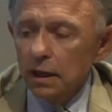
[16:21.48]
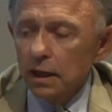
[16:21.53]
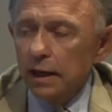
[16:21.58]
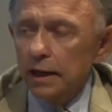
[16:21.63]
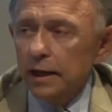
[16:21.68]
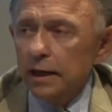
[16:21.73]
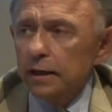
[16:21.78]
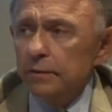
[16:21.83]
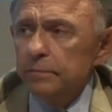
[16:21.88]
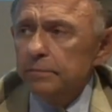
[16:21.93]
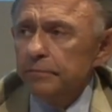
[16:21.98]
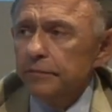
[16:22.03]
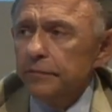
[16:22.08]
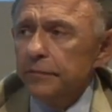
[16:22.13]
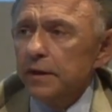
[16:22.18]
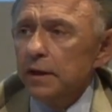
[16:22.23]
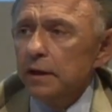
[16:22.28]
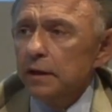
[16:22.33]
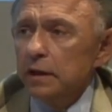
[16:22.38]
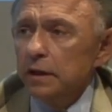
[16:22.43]
Um,
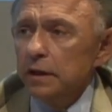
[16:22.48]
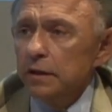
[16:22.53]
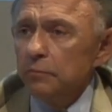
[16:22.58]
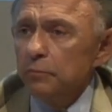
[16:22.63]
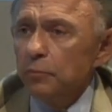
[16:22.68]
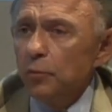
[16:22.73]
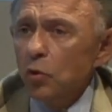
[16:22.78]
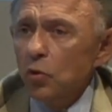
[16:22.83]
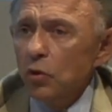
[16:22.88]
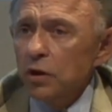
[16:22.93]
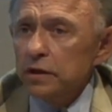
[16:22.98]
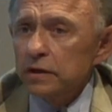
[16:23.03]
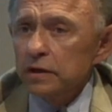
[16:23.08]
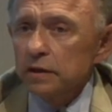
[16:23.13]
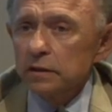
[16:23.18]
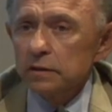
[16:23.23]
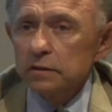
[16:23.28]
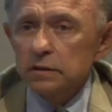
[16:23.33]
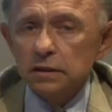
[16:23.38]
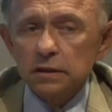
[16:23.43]
an
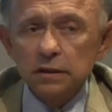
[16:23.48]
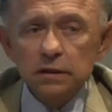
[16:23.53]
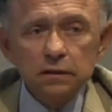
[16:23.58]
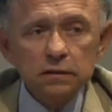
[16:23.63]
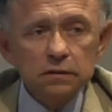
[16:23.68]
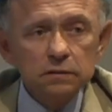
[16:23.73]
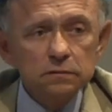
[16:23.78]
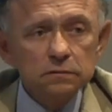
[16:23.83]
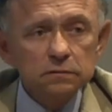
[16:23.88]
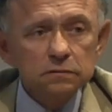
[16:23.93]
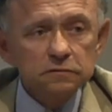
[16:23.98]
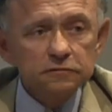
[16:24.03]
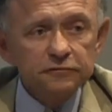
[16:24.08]
important uh,